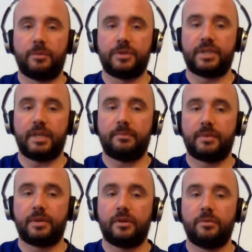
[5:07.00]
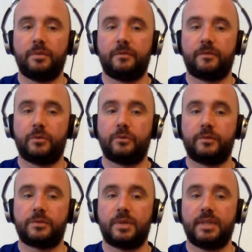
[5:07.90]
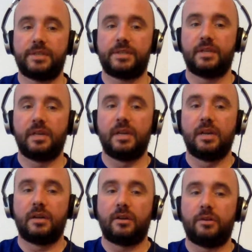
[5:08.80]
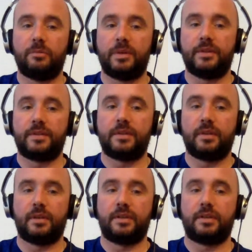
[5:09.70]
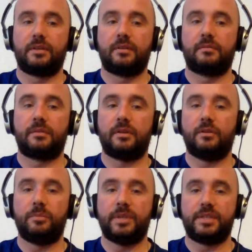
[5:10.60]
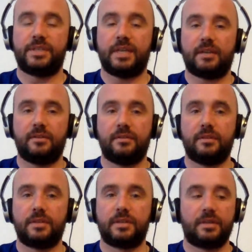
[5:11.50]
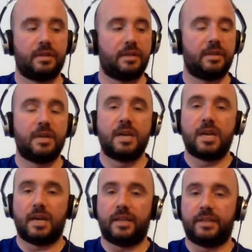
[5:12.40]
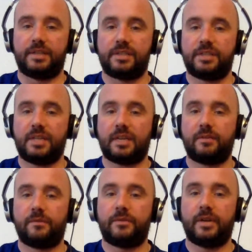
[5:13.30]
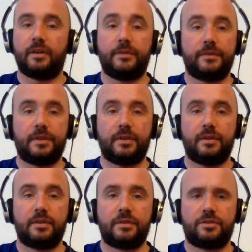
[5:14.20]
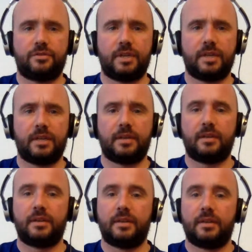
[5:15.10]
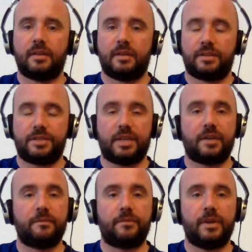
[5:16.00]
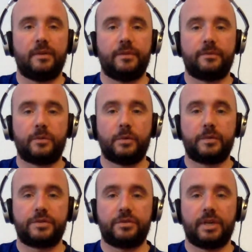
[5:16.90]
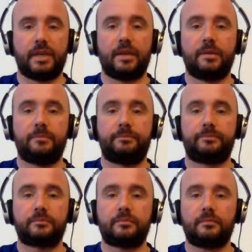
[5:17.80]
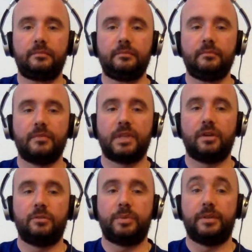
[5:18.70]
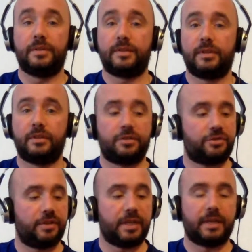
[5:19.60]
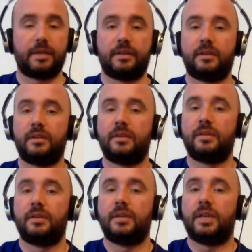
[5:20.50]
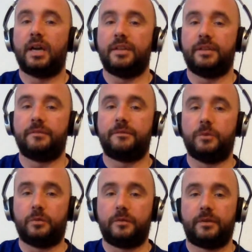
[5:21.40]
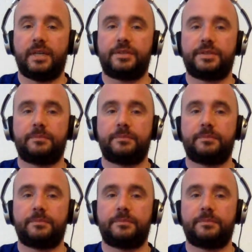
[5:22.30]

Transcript: time, open fourth twice, open third, open second, and then second fret of the third string, second fret of the fourth string, open third string, and then the full fret